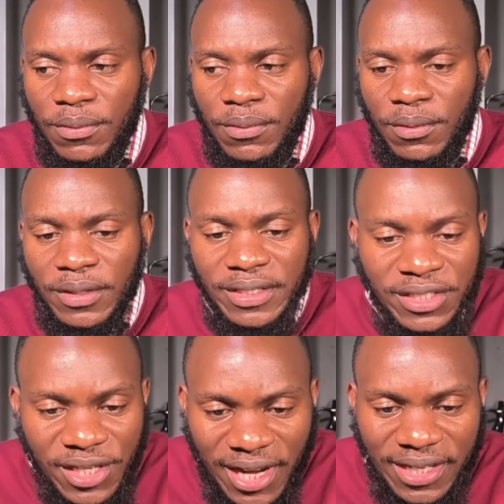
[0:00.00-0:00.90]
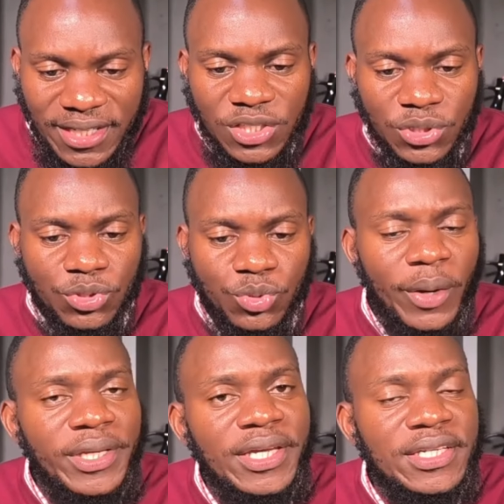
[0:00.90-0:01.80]
the drug addictions. Where
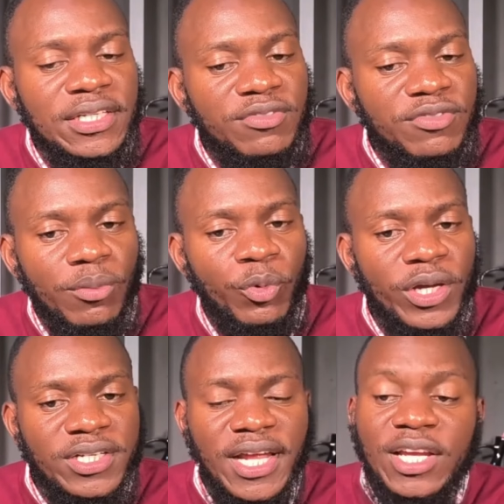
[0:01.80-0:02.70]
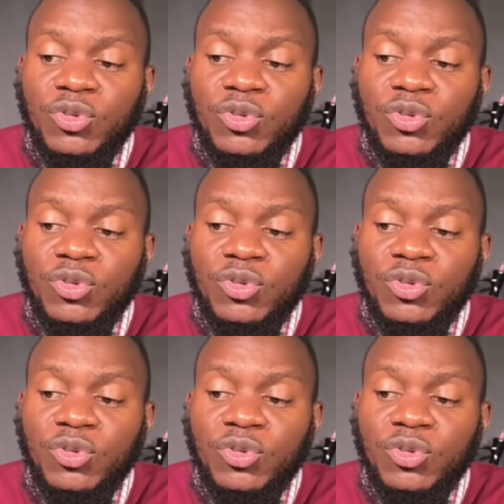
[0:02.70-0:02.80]
are we getting it from? We are trying to